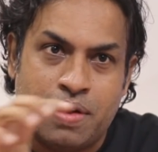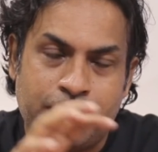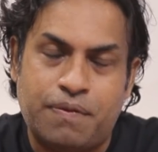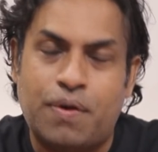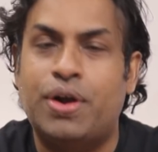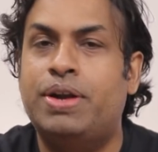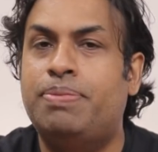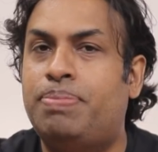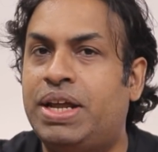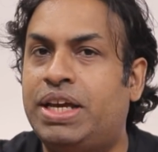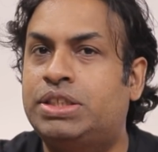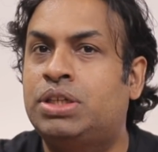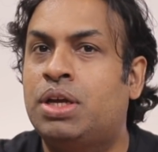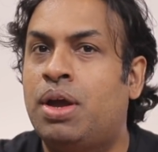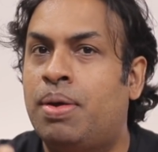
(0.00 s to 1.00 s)
fall in
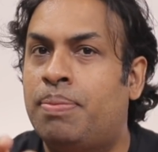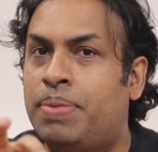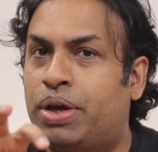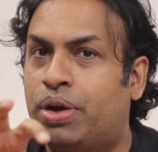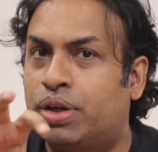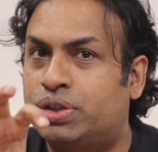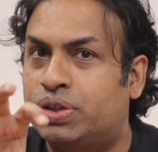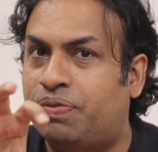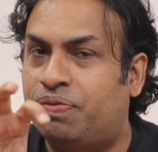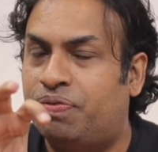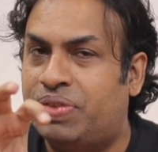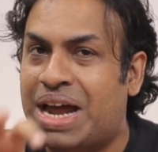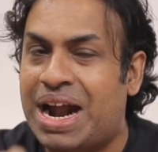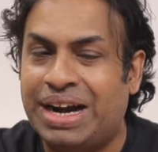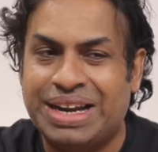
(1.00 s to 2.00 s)
place because of
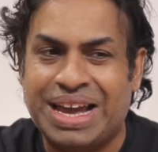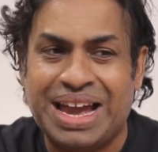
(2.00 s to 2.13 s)
that.